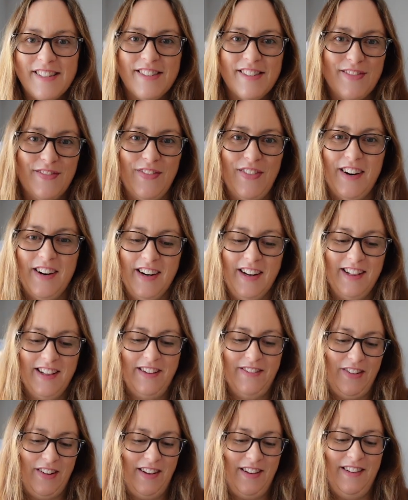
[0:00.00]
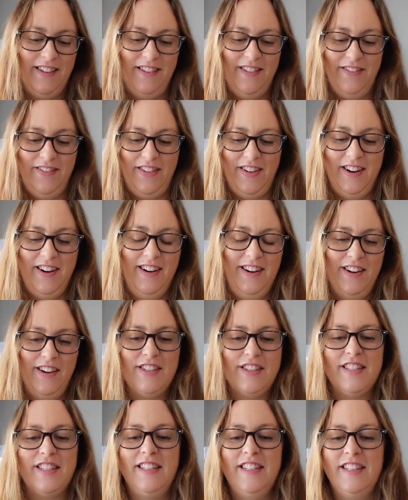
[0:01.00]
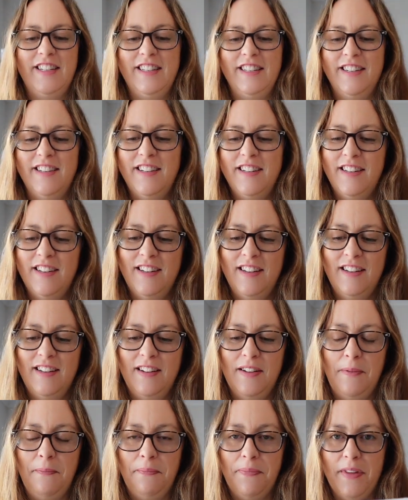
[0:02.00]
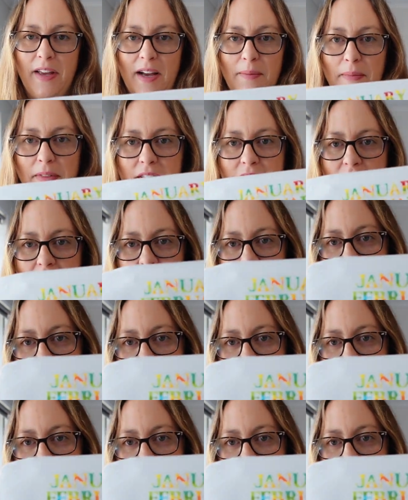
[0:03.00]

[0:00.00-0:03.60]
It's very clever, very nicely done. But this is